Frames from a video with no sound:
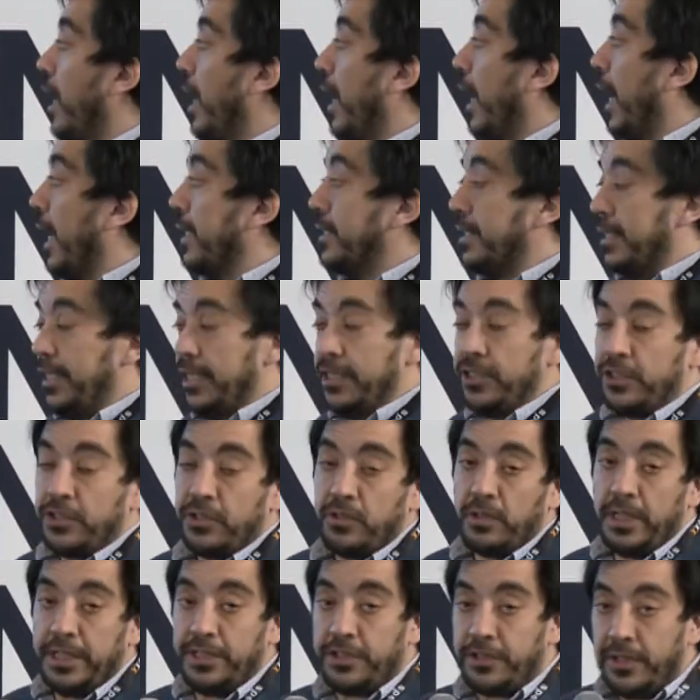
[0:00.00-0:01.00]
As an
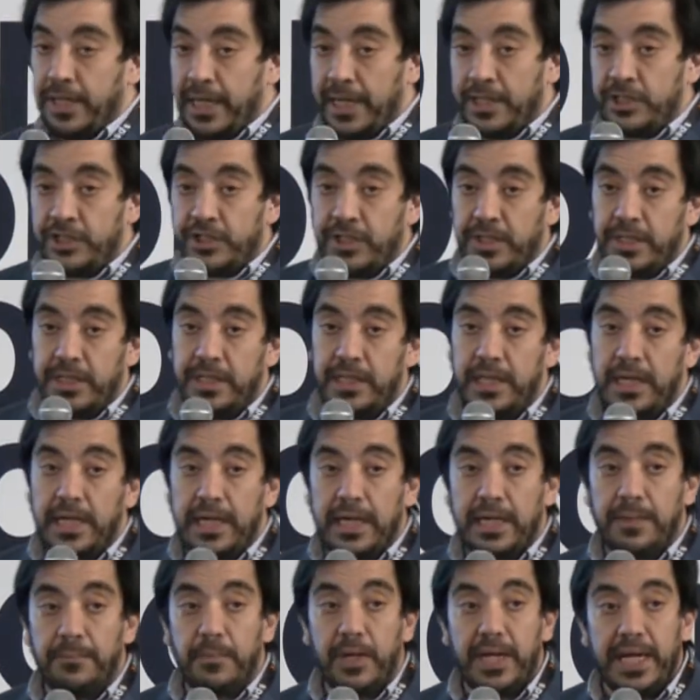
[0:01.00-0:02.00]
initial introduction,
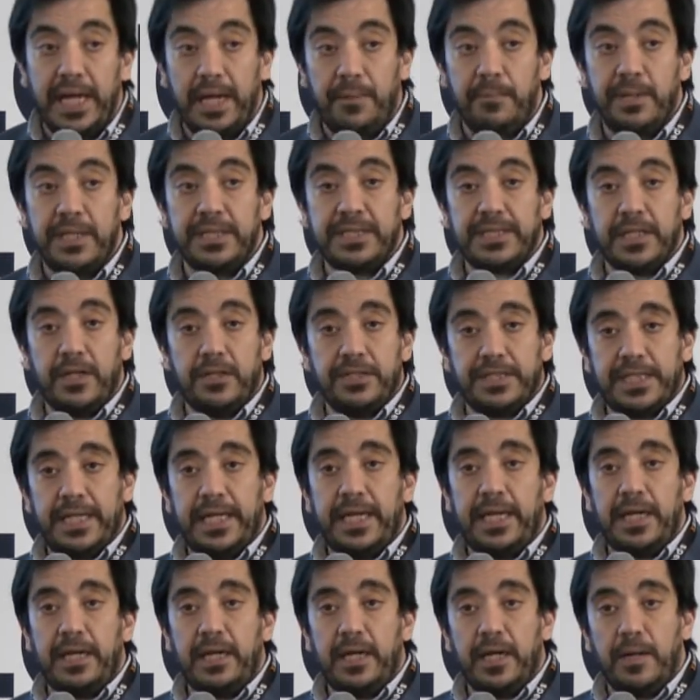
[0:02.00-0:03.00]
my name is
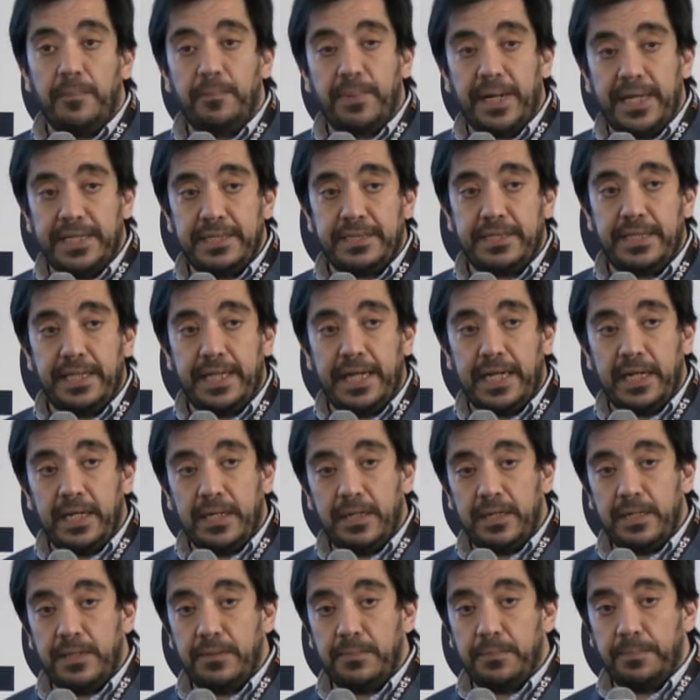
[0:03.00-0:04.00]
Jose. I'm based in
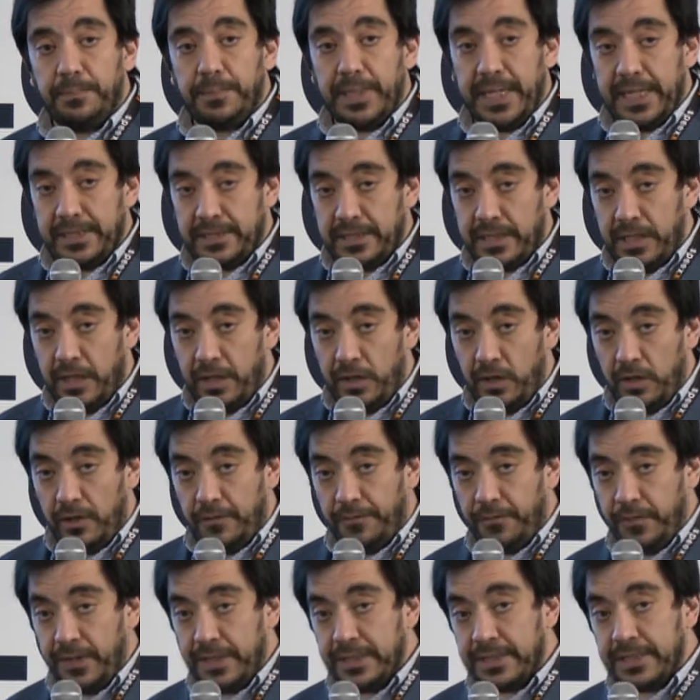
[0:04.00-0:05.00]
our Barcelona
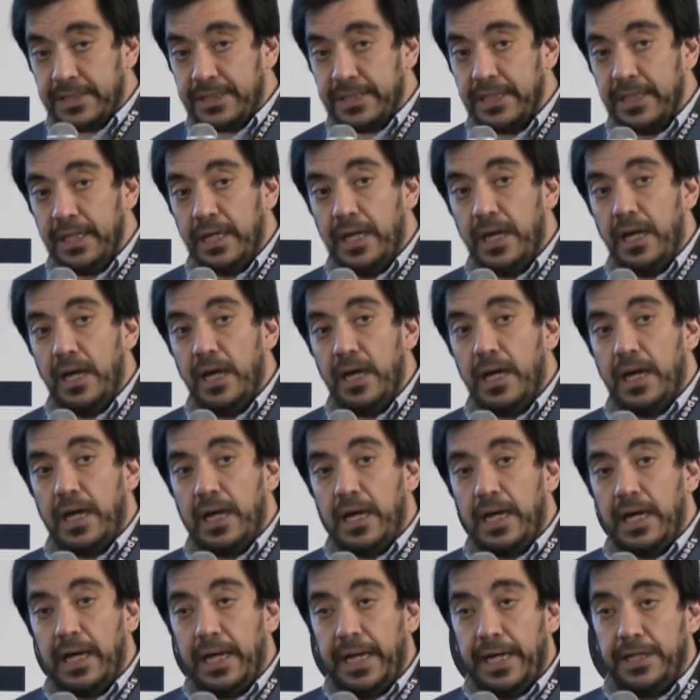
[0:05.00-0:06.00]
office
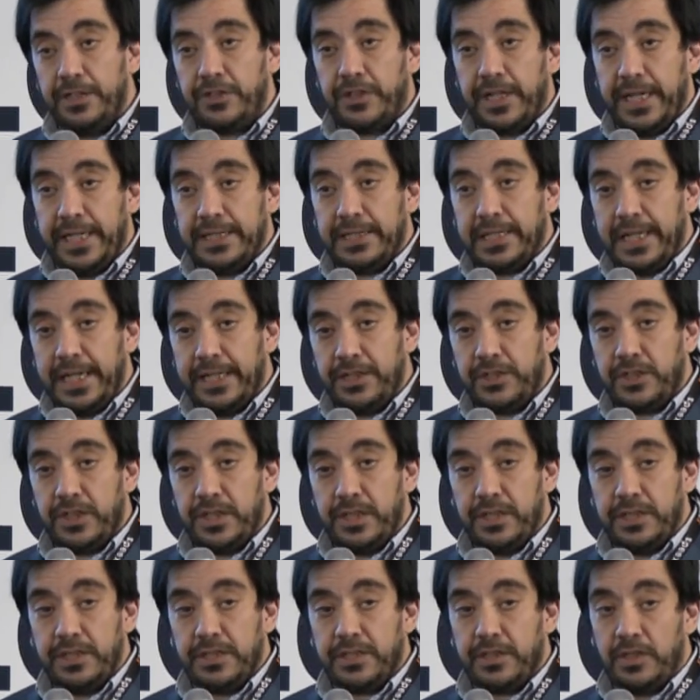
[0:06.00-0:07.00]
in
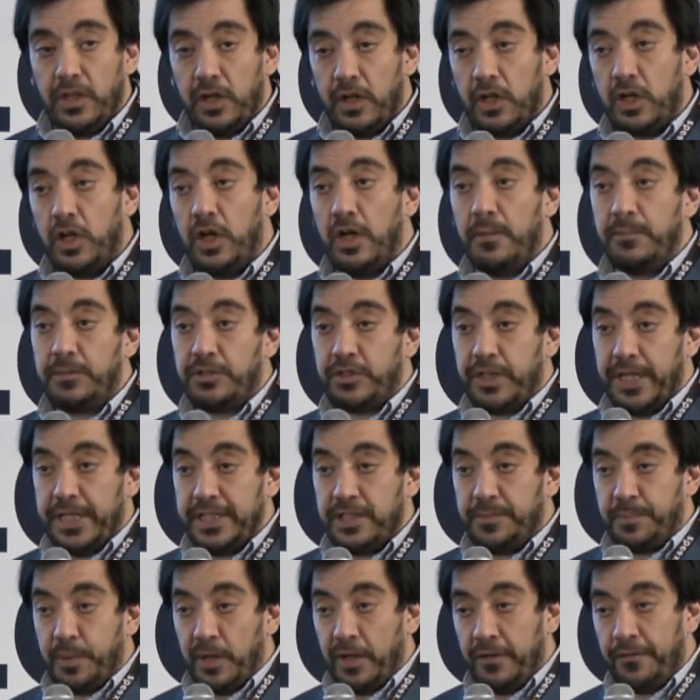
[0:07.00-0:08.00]
translations.com,
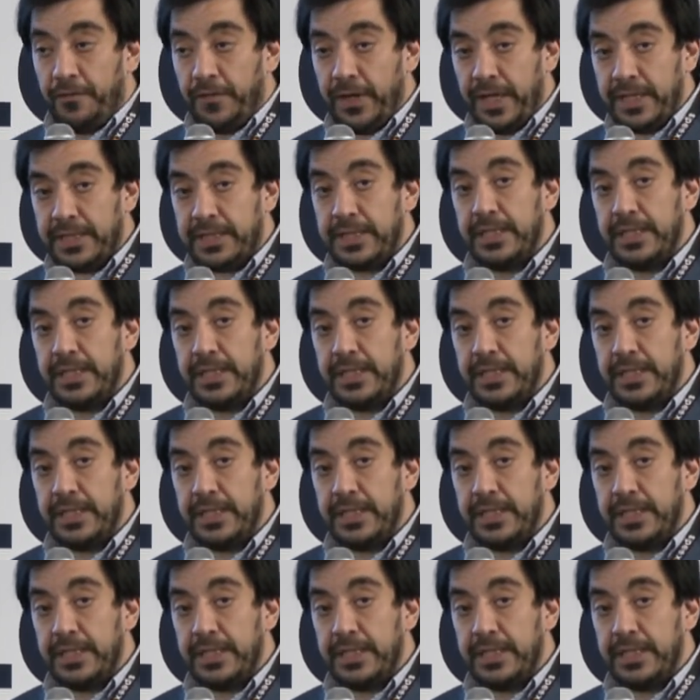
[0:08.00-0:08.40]
Transperfect.